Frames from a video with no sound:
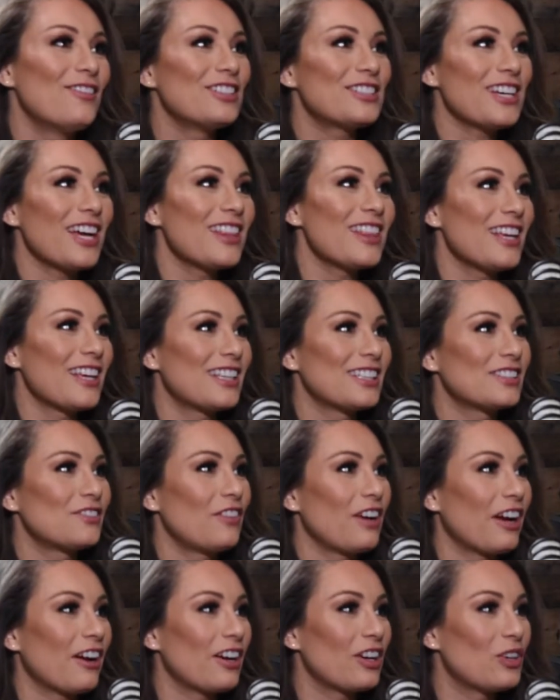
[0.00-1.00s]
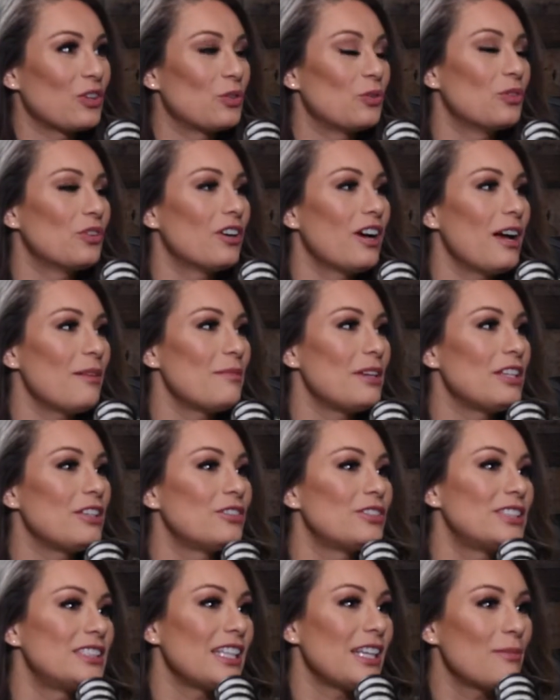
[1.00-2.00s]
which I think is very cool. I mean,
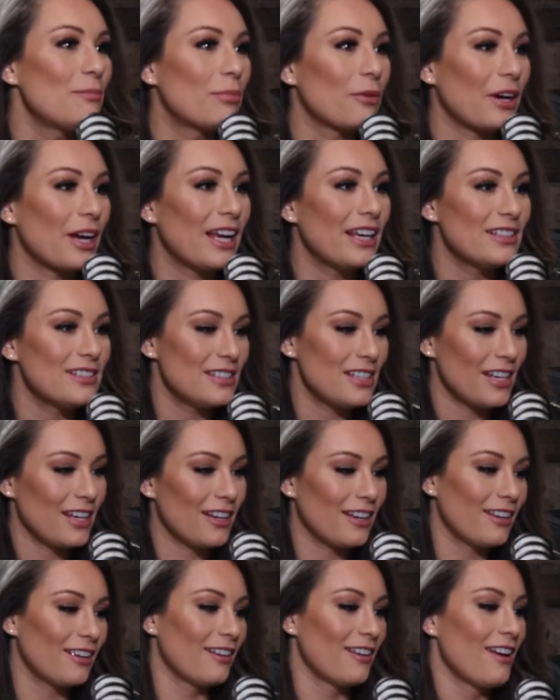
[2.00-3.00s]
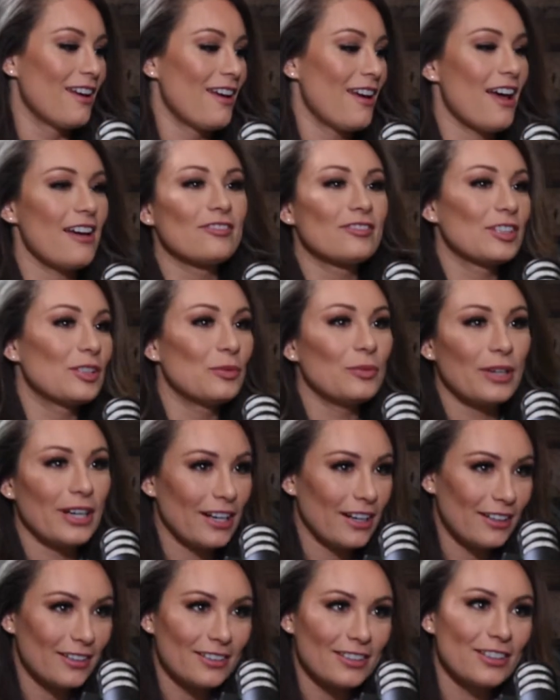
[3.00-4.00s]
you see branding
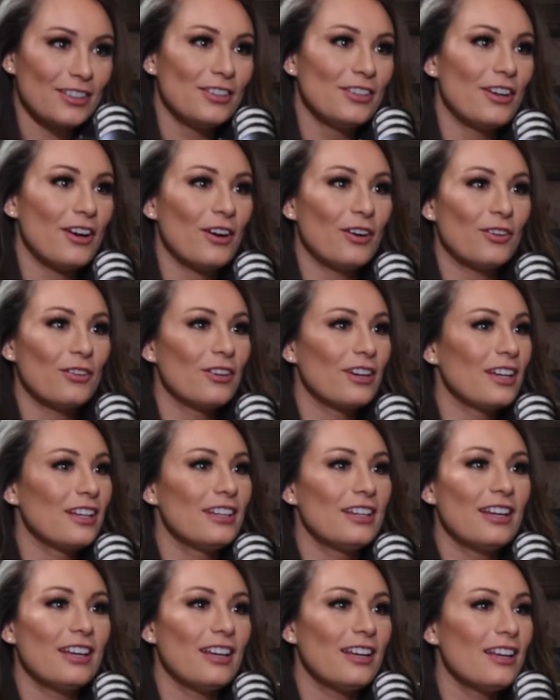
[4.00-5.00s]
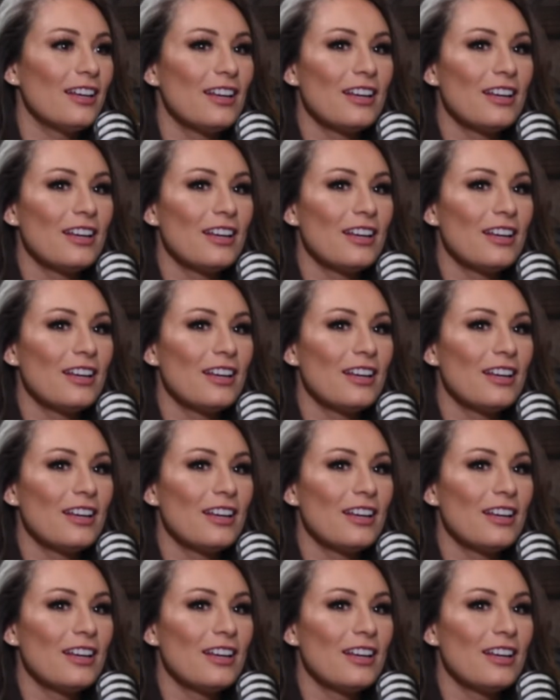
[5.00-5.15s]
everywhere, and